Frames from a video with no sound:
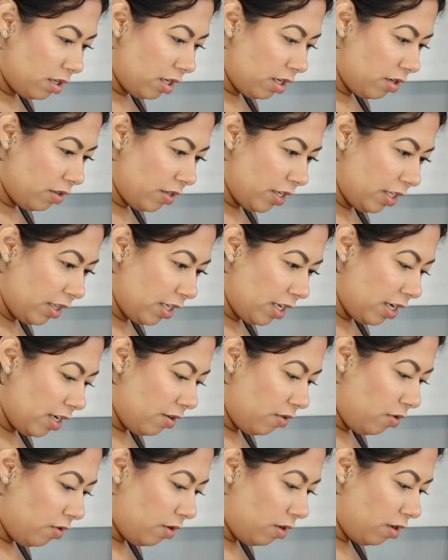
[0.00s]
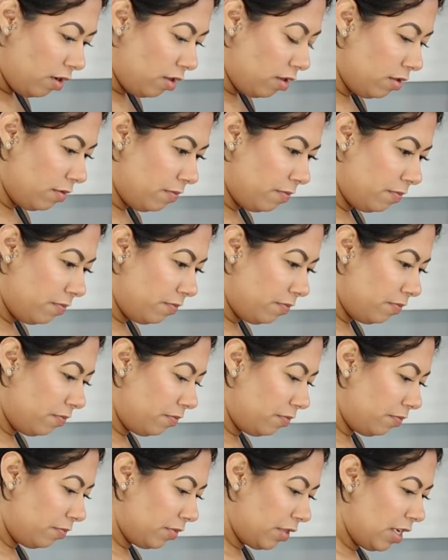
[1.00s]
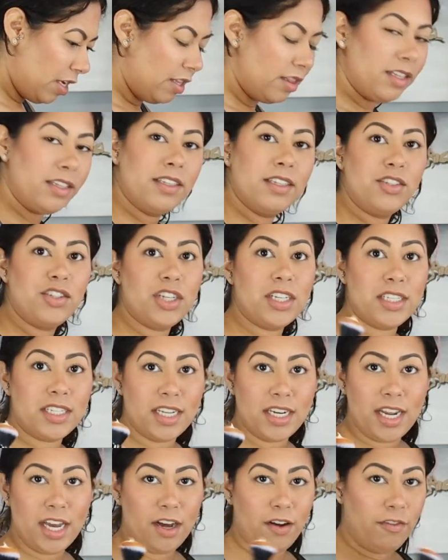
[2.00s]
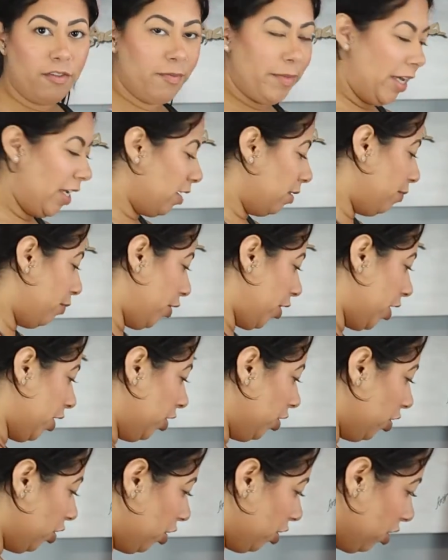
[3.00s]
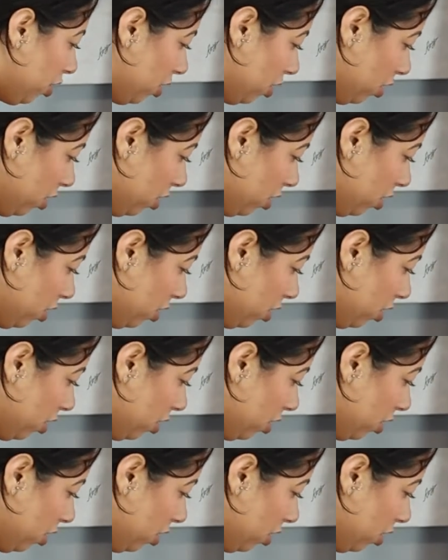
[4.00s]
I don't like that at all. This is just an e.l.f. makeup brush.